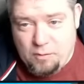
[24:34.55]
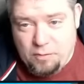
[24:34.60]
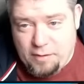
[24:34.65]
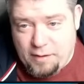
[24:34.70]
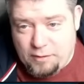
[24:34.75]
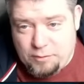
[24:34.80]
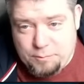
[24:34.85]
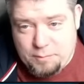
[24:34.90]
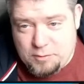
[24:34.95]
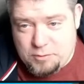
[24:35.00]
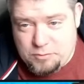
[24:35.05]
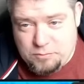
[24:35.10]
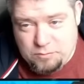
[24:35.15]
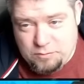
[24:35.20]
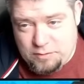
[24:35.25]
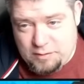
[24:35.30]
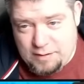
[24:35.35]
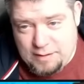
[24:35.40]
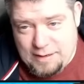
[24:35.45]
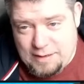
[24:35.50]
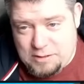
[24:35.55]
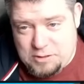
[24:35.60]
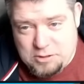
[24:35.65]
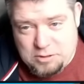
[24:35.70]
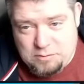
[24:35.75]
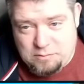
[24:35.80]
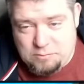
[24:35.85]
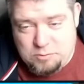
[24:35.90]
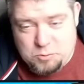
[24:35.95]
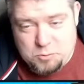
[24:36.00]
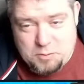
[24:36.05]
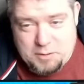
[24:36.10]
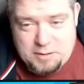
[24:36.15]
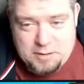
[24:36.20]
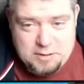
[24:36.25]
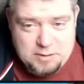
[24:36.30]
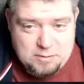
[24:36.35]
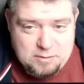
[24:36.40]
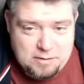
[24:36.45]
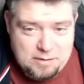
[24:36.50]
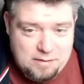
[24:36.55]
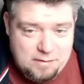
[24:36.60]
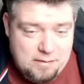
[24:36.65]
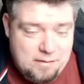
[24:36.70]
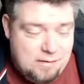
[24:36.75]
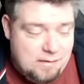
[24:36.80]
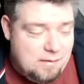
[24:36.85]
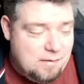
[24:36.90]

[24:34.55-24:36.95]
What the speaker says: on that special rule that lets you join a unit,